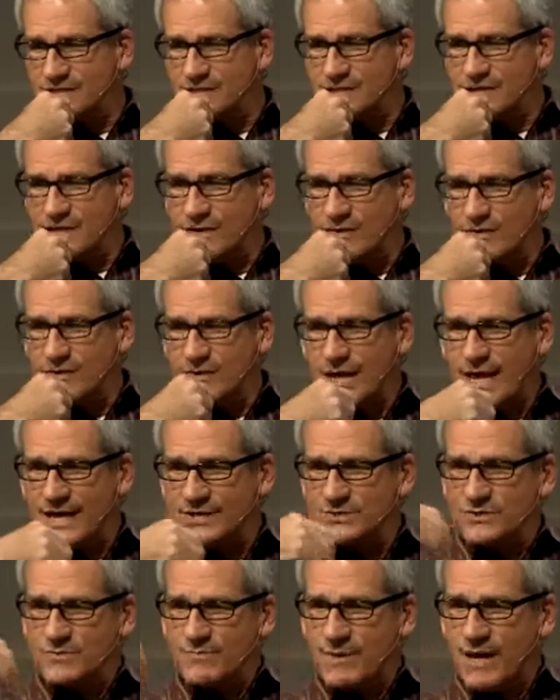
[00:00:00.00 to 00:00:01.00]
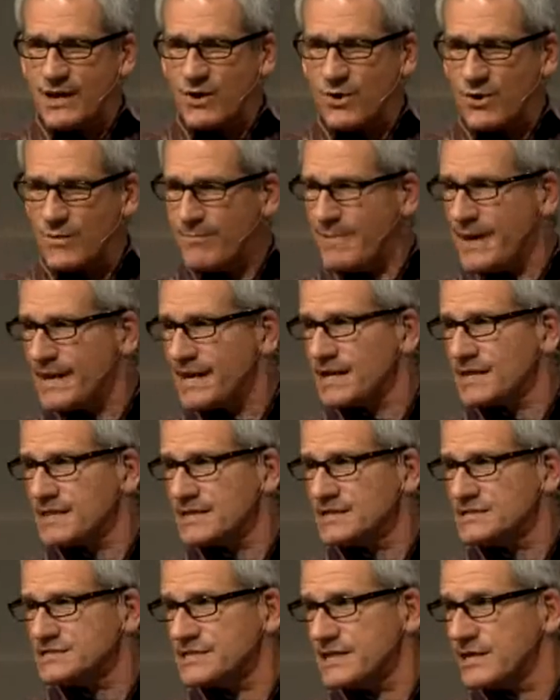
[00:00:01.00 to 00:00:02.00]
you know, enter my hermetically
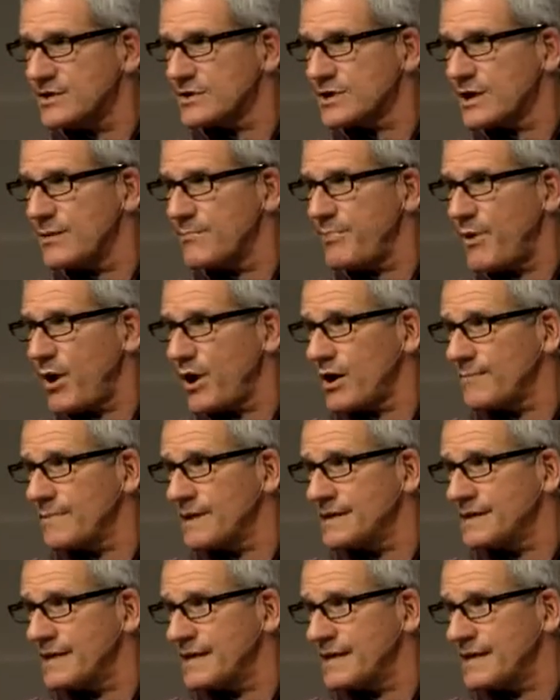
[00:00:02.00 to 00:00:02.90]
sealed compartment